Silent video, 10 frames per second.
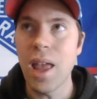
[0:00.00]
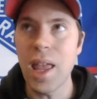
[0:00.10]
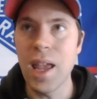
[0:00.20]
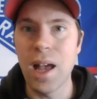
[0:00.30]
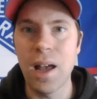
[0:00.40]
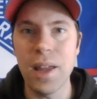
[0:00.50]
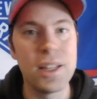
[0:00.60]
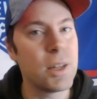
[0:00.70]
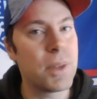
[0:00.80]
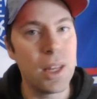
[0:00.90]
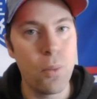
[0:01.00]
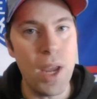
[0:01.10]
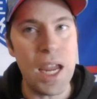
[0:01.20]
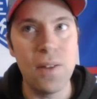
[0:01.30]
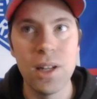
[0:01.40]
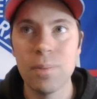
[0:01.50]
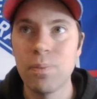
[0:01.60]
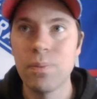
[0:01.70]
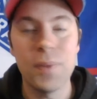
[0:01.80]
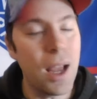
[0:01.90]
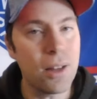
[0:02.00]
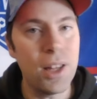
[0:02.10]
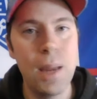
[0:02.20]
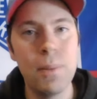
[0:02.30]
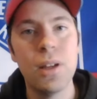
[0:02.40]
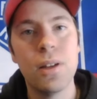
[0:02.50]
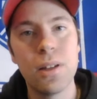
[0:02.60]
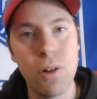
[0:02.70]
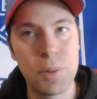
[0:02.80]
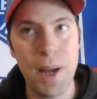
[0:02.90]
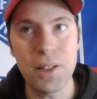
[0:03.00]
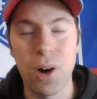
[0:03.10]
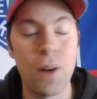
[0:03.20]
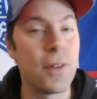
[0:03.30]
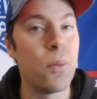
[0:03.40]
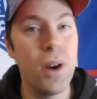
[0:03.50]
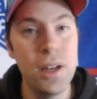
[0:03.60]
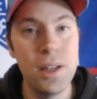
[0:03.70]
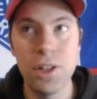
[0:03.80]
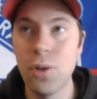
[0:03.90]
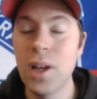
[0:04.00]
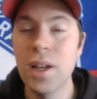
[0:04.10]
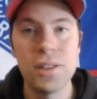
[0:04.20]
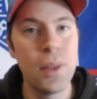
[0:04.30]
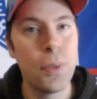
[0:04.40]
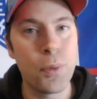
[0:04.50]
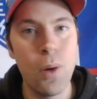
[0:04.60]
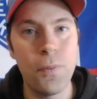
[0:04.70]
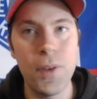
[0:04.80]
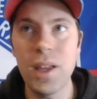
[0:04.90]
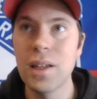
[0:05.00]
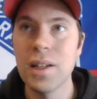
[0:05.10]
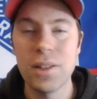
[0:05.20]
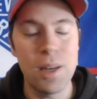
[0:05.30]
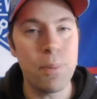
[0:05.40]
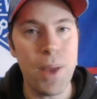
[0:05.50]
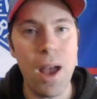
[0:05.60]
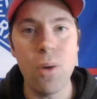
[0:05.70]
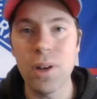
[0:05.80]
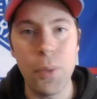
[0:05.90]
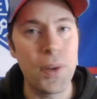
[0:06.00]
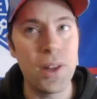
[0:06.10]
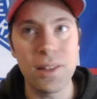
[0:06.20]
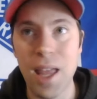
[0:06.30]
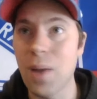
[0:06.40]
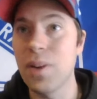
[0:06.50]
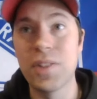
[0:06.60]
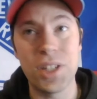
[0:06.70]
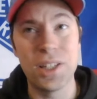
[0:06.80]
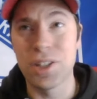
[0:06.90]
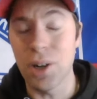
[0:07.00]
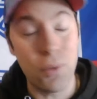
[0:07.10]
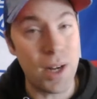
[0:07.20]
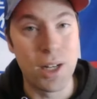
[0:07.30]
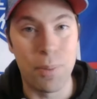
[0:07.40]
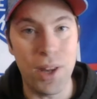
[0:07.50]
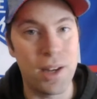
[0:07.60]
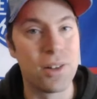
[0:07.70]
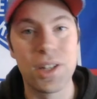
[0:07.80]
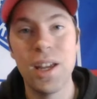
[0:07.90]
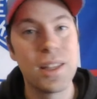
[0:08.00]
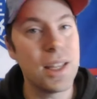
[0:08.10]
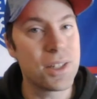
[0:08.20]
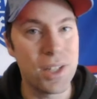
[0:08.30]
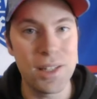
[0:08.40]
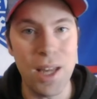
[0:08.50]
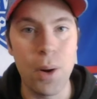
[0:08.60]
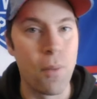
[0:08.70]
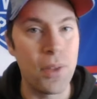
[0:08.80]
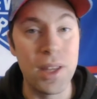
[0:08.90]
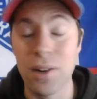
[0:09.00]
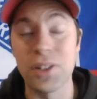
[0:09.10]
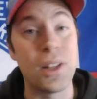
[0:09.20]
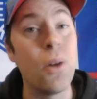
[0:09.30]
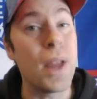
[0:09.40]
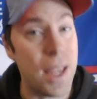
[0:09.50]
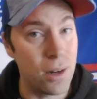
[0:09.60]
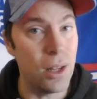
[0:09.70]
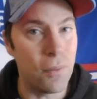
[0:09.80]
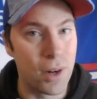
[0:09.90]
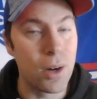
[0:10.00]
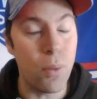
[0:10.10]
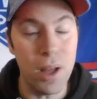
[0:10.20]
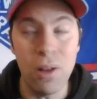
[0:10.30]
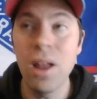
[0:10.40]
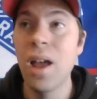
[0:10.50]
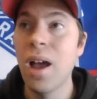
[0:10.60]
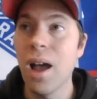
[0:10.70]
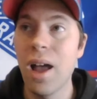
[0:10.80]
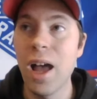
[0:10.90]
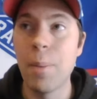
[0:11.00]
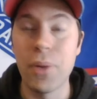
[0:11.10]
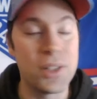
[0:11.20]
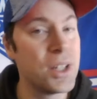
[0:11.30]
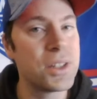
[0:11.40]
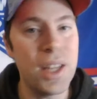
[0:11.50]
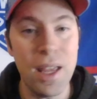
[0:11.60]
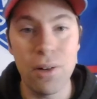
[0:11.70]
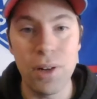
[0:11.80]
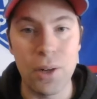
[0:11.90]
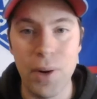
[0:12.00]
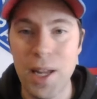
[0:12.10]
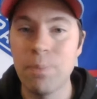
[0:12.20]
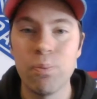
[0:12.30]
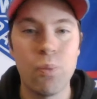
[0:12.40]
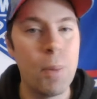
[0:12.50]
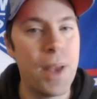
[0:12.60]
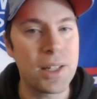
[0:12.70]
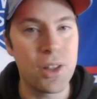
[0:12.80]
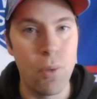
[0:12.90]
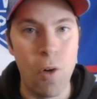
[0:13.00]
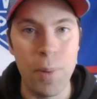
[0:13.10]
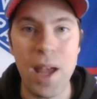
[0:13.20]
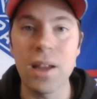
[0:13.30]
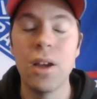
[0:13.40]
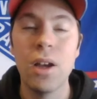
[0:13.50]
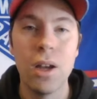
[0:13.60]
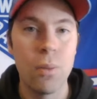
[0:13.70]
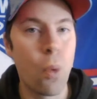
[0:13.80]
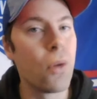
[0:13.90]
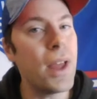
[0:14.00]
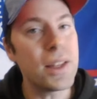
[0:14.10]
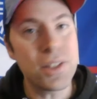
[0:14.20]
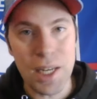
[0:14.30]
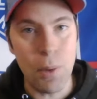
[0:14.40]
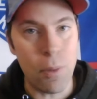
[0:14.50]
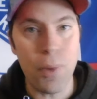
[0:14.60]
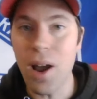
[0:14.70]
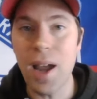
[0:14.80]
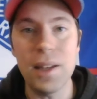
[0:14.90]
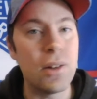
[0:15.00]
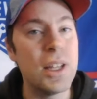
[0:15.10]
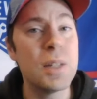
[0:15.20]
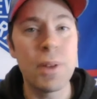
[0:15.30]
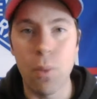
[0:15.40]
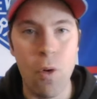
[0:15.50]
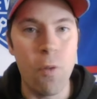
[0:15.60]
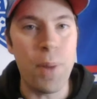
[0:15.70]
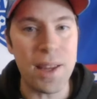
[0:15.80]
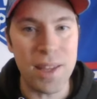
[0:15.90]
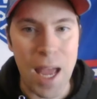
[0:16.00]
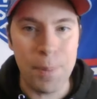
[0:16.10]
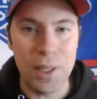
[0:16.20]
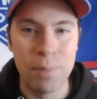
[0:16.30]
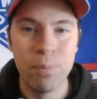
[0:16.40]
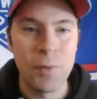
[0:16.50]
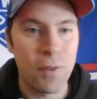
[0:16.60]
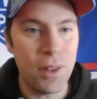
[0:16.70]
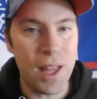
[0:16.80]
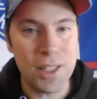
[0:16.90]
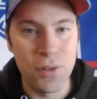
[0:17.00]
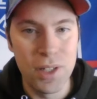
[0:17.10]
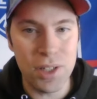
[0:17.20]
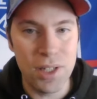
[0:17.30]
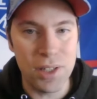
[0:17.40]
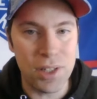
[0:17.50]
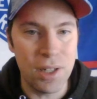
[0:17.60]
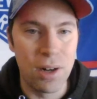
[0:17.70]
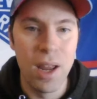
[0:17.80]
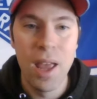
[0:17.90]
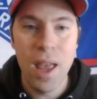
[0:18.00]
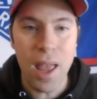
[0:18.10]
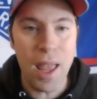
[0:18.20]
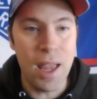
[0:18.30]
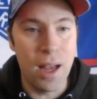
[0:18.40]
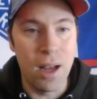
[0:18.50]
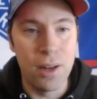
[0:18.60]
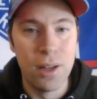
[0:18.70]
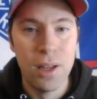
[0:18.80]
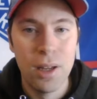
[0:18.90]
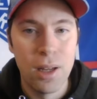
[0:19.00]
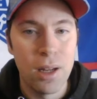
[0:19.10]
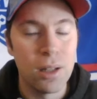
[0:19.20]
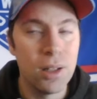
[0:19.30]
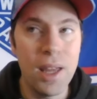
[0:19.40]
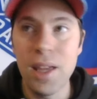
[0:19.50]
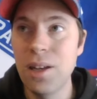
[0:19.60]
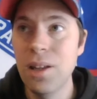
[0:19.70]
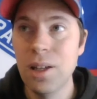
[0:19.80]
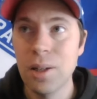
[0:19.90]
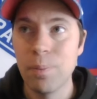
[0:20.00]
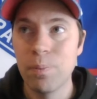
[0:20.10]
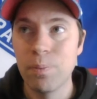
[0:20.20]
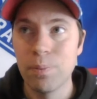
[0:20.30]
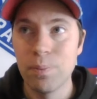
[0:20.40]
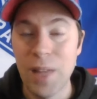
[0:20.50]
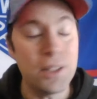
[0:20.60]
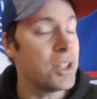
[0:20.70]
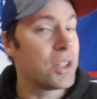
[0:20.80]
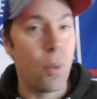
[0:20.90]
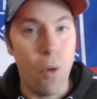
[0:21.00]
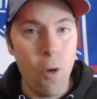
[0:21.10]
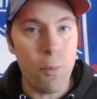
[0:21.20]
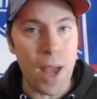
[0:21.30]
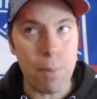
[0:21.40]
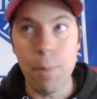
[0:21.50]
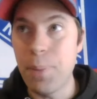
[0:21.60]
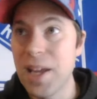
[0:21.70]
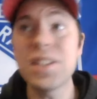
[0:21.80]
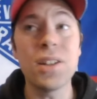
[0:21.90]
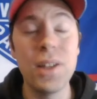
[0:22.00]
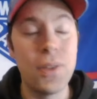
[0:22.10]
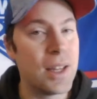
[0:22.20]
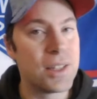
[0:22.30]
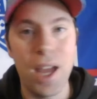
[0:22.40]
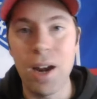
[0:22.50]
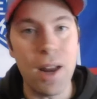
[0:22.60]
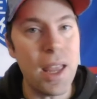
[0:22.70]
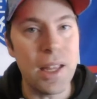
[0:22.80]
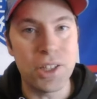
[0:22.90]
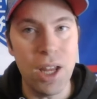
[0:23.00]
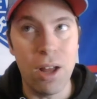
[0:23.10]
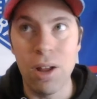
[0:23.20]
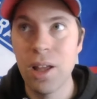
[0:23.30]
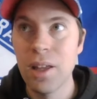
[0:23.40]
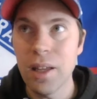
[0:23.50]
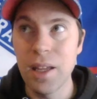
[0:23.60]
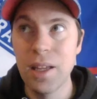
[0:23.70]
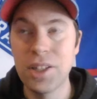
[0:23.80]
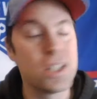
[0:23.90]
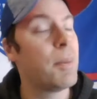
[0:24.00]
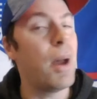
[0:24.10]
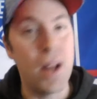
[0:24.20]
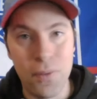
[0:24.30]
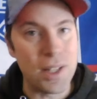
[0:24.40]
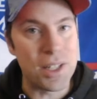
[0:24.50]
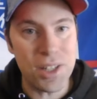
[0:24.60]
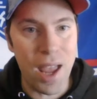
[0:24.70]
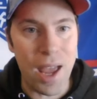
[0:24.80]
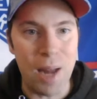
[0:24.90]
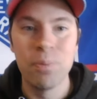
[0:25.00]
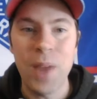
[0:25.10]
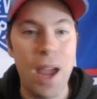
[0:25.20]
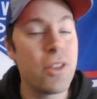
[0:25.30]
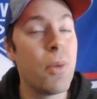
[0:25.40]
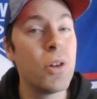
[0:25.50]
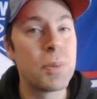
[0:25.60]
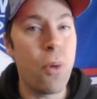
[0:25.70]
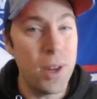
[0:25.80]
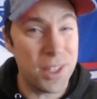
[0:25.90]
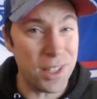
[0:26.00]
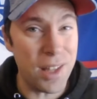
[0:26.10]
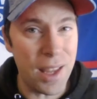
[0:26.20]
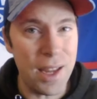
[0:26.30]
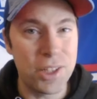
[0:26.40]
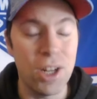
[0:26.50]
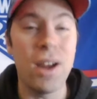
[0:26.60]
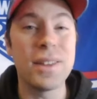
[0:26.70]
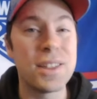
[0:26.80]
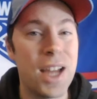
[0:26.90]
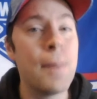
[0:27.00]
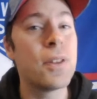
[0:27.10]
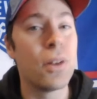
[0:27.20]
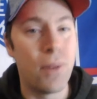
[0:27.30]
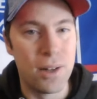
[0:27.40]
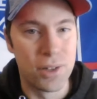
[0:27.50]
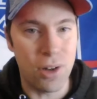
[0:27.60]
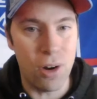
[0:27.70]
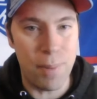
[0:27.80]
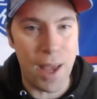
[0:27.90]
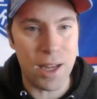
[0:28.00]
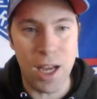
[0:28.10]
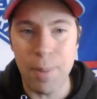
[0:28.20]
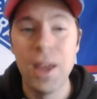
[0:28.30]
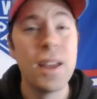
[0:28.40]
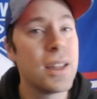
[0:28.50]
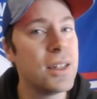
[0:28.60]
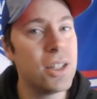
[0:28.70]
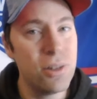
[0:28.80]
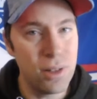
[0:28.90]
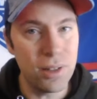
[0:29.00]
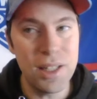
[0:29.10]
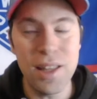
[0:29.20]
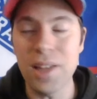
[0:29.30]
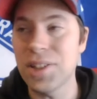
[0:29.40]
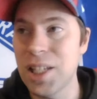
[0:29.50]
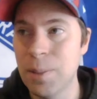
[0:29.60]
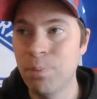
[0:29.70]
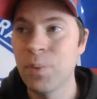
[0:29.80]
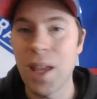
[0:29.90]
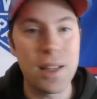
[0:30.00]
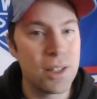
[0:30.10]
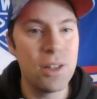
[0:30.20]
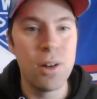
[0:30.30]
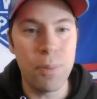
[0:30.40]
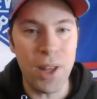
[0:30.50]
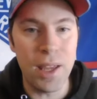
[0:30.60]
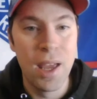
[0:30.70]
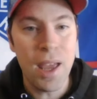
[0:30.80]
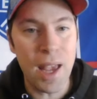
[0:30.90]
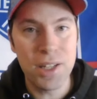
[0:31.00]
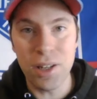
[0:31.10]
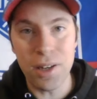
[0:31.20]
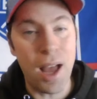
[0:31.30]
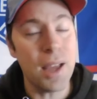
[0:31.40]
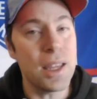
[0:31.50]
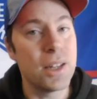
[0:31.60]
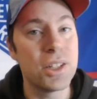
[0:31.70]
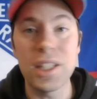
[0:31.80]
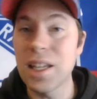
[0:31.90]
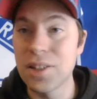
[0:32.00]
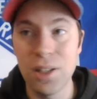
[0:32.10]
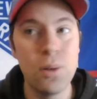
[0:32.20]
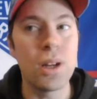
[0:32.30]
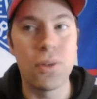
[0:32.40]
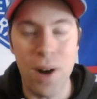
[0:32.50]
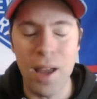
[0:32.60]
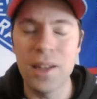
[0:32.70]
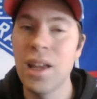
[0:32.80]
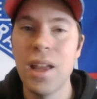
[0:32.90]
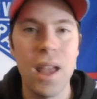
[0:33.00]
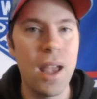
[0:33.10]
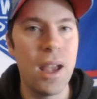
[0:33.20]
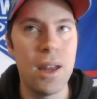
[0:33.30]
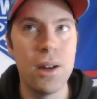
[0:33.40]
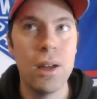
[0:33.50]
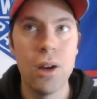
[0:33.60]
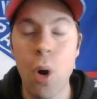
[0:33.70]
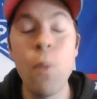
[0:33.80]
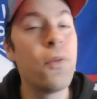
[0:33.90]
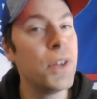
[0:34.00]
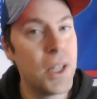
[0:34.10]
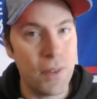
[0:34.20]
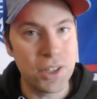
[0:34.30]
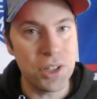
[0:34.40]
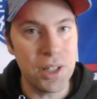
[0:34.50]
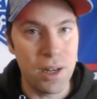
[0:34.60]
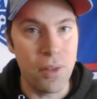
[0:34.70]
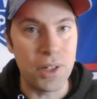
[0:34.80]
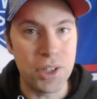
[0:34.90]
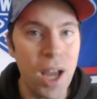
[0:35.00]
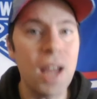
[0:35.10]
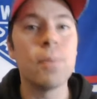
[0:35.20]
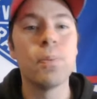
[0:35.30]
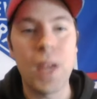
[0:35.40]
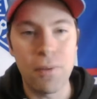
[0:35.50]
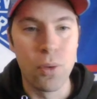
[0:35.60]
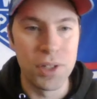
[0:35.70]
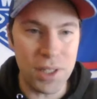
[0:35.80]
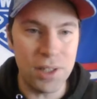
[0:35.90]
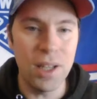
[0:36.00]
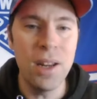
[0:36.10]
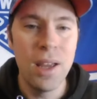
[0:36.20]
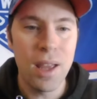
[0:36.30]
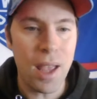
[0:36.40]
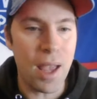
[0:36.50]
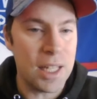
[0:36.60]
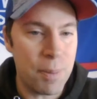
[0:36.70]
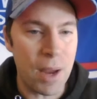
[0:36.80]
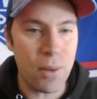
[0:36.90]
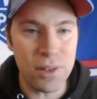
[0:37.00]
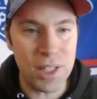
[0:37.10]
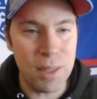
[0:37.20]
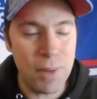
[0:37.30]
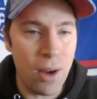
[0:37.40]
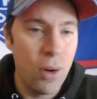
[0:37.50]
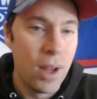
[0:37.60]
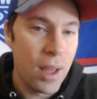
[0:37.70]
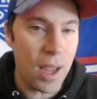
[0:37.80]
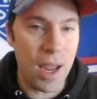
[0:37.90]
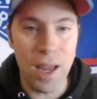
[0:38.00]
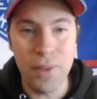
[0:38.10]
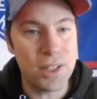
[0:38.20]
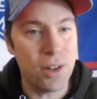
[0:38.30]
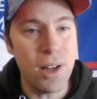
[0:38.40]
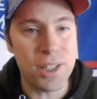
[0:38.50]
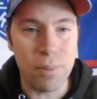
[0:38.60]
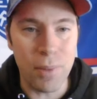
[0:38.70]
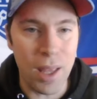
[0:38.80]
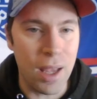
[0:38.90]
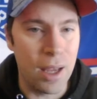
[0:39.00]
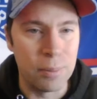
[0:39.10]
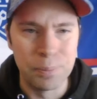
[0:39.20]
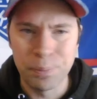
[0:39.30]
and ends up getting waived, not claimed, goes back to Hartford. What did he do? Didn't throw a fit. Didn't pout, nothing like that. We've seen certain Ranger players get sent down over the years, and they don't handle it very well. Brodzinski handled it great, went back to the Wolfpack, wore that C with pride. You know, he's been the Wolfpack captain for the last 3 seasons here and led not just the Wolfpack, but basically the entire AHL in just about every stat, had the most points in the AHL at the time that the Rangers called him back up, continued to lead that team and continue to play excellent hockey and just continue to grind and hopefully eventually get another shot. And of course he did, and he's back with the team now, and that's awesome. And,